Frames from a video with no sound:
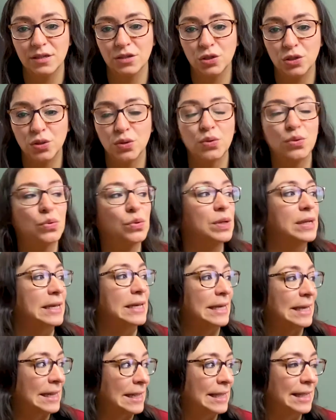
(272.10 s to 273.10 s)
do
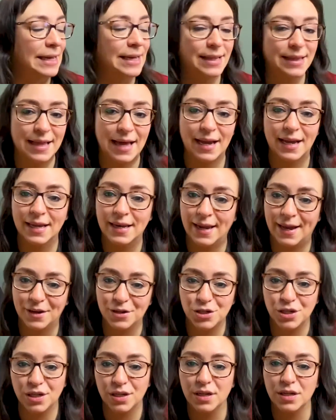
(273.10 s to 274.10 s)
need that
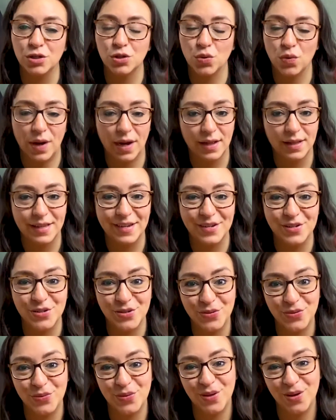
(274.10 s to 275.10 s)
connection directly
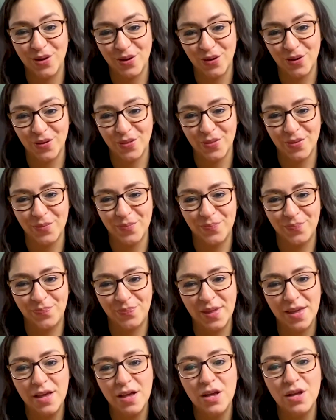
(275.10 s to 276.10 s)
to the earth.
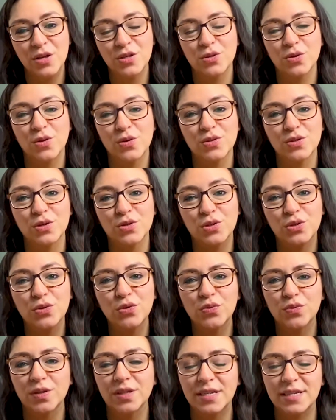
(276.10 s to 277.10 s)
So those are
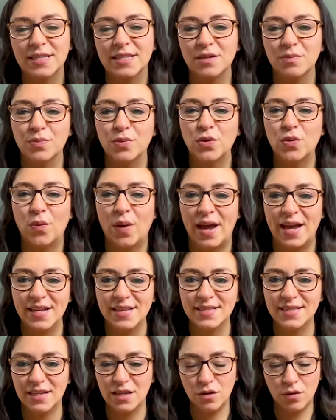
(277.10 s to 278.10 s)
2 really simple
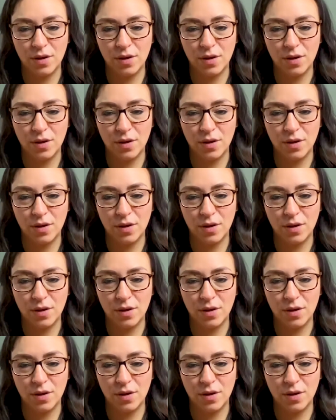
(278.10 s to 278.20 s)
ways that you can